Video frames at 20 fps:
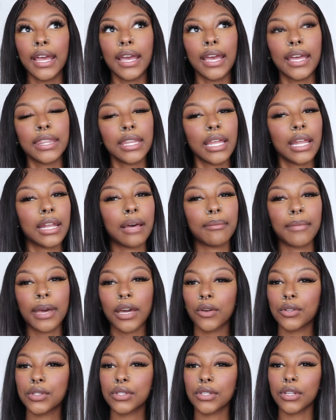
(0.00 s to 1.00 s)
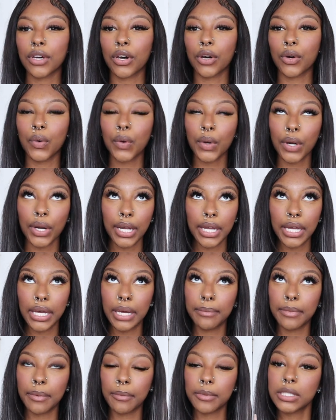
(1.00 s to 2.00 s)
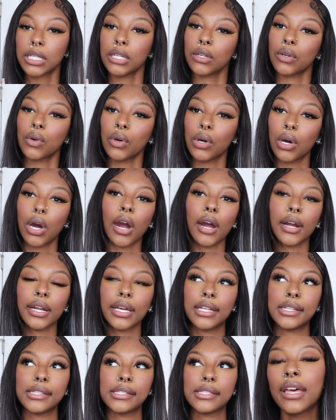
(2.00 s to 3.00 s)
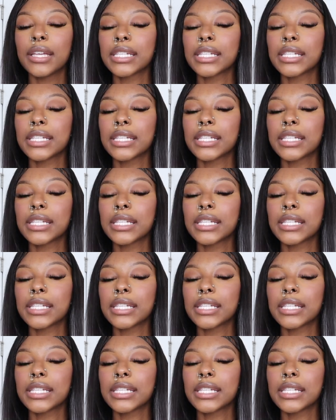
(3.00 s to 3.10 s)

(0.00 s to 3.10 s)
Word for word: and then I might go to the aquarium, the botanical gardens.